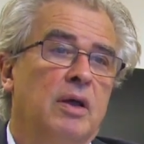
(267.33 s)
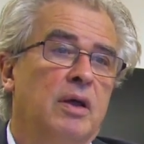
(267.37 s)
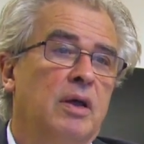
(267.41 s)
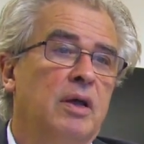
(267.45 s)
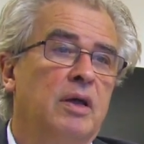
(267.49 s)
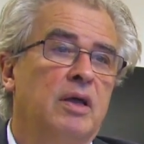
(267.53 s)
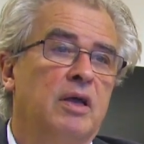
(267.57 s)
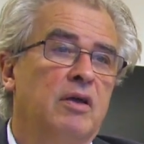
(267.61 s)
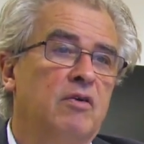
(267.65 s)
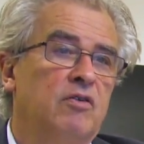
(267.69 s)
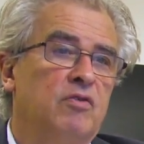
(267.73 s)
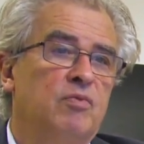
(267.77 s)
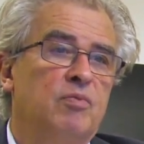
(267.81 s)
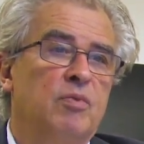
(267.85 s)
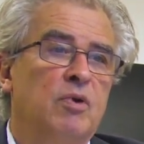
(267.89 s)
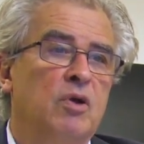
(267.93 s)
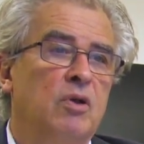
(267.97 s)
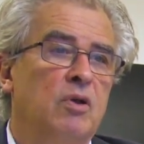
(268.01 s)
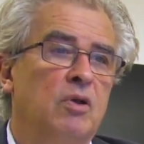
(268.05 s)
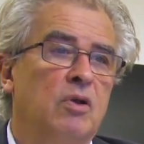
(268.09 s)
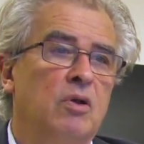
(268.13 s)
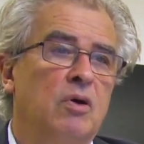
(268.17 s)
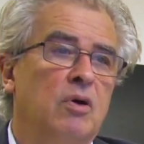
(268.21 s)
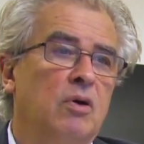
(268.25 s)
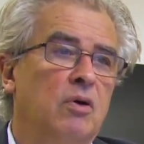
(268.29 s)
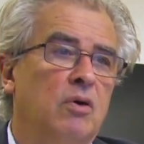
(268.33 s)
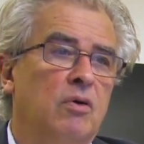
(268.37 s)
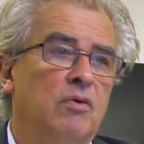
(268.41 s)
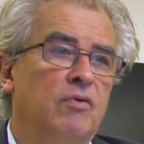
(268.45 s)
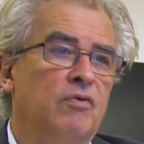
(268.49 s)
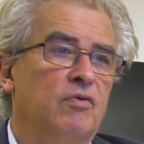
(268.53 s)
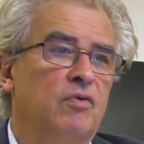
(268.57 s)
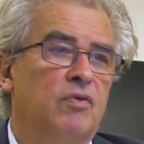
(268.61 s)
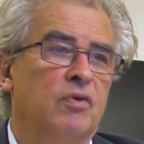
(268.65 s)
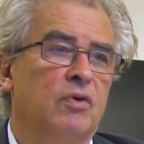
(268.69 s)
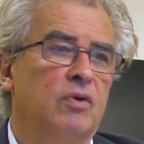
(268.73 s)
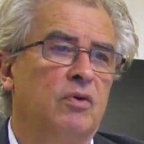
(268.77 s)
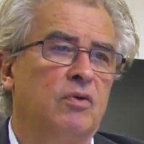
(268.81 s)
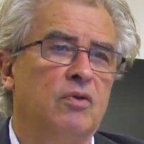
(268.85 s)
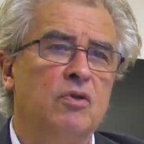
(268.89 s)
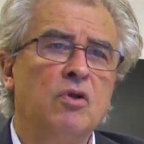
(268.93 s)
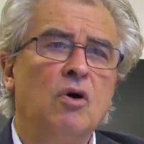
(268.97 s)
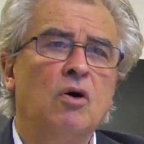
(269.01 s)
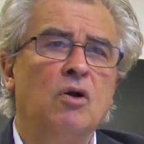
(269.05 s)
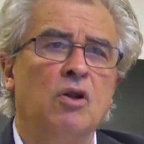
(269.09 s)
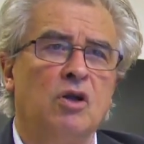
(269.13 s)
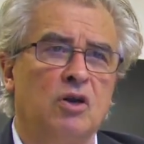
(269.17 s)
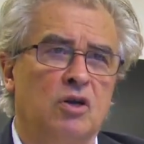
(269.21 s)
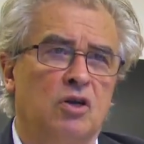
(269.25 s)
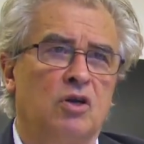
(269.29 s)
it gives me a lot of
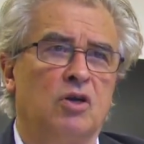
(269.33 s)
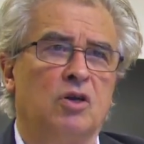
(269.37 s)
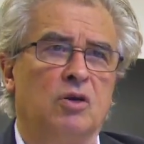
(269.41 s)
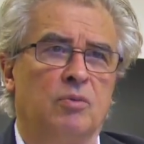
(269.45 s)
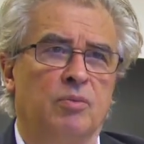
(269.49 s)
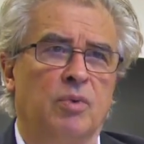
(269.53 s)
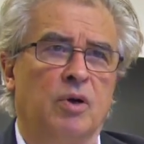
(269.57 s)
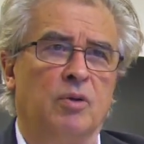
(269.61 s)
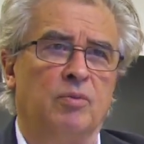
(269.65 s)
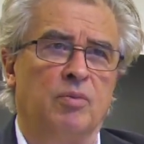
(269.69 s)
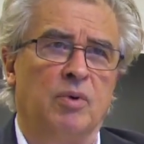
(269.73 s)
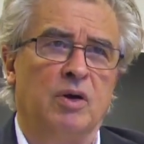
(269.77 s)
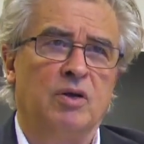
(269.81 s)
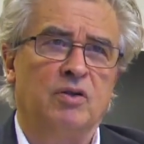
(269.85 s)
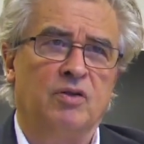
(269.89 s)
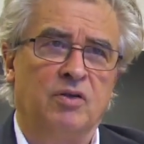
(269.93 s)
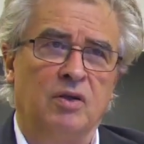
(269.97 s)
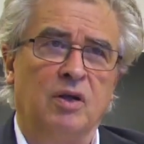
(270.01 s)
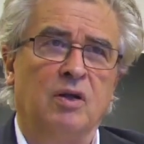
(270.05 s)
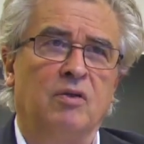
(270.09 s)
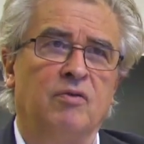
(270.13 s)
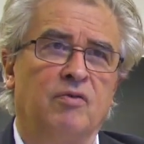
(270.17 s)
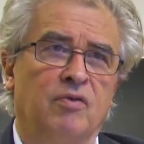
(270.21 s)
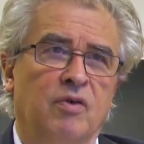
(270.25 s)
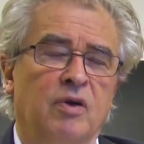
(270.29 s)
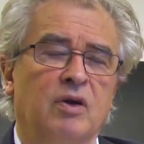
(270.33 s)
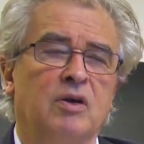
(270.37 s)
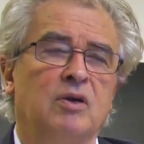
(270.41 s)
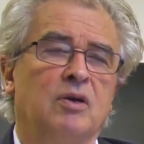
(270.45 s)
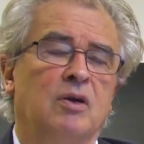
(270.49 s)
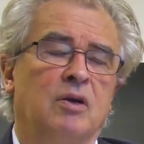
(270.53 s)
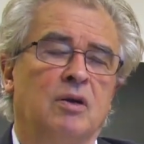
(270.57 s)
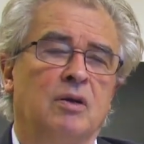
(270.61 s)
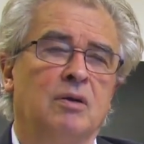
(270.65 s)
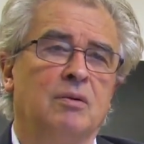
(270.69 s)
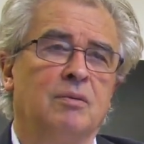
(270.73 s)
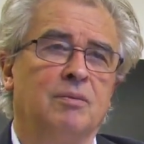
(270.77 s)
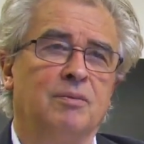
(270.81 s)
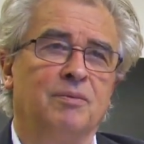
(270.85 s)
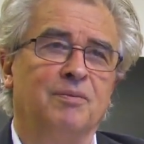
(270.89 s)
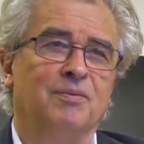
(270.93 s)
knowledge about myself, actually.